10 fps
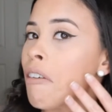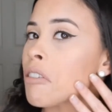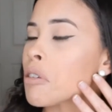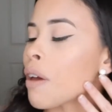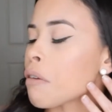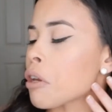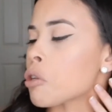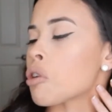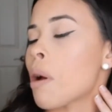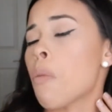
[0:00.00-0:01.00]
on this
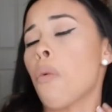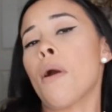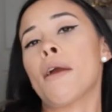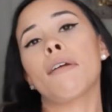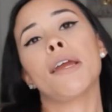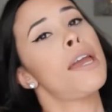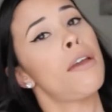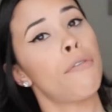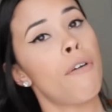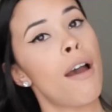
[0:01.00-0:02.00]
foundation I'm wearing,
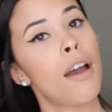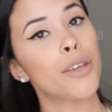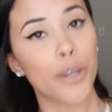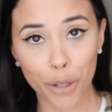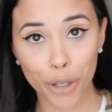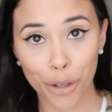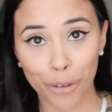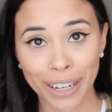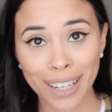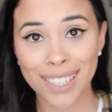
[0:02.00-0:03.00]
if you're
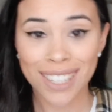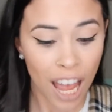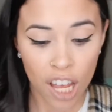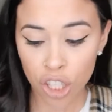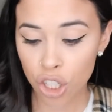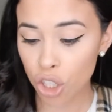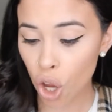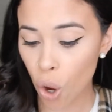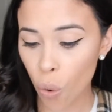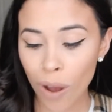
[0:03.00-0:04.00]
curious.
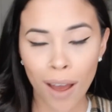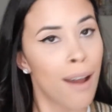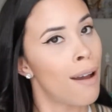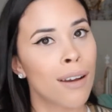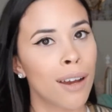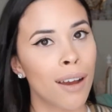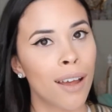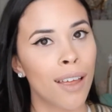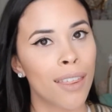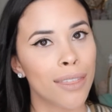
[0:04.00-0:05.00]
So,
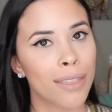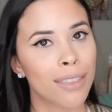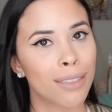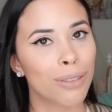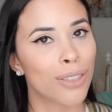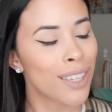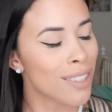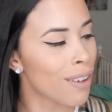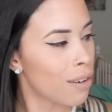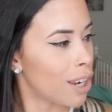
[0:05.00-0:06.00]

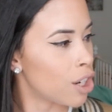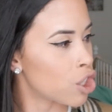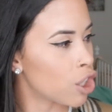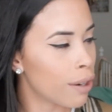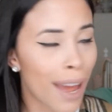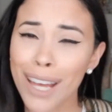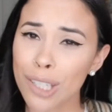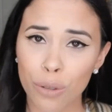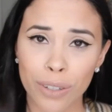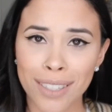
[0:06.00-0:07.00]
this foundation,
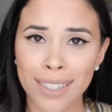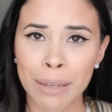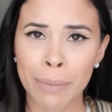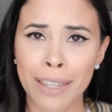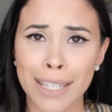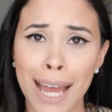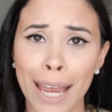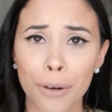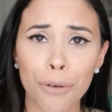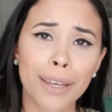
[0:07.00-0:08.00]
as you can see by the
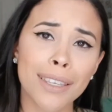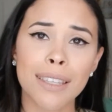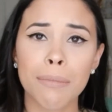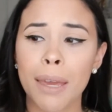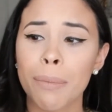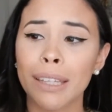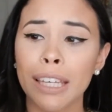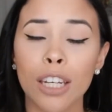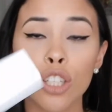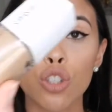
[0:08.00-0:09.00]
title, is the
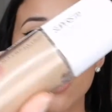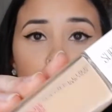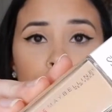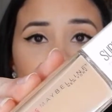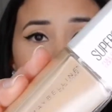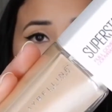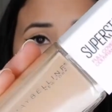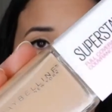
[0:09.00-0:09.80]
Maybelline Superstay